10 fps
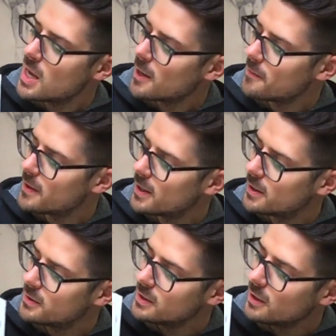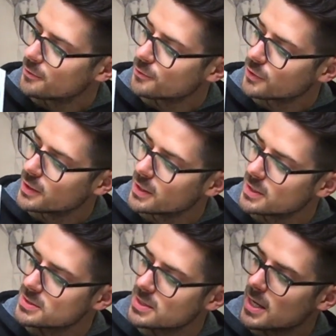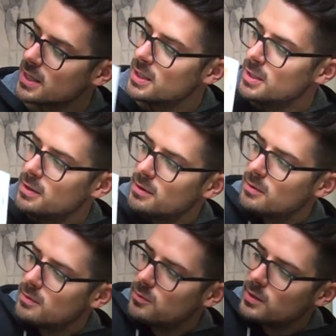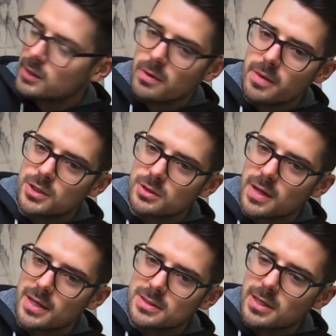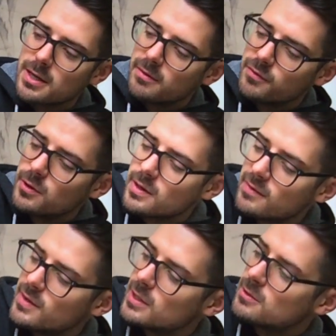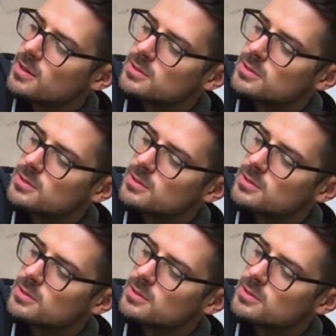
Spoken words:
And then the other thing is that, like we mentioned last time, if you don't have that cross